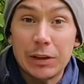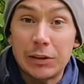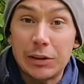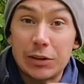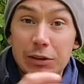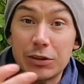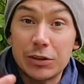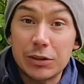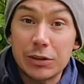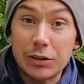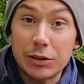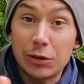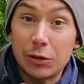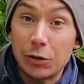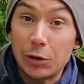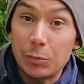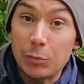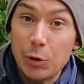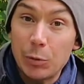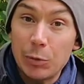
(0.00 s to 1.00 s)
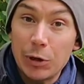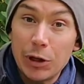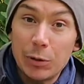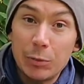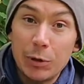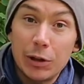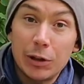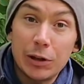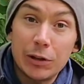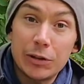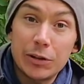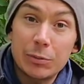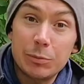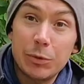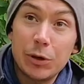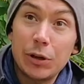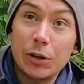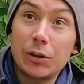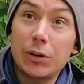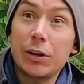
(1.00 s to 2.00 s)
This current moment I'm in
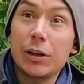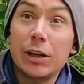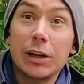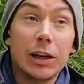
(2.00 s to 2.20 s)
Luxembourg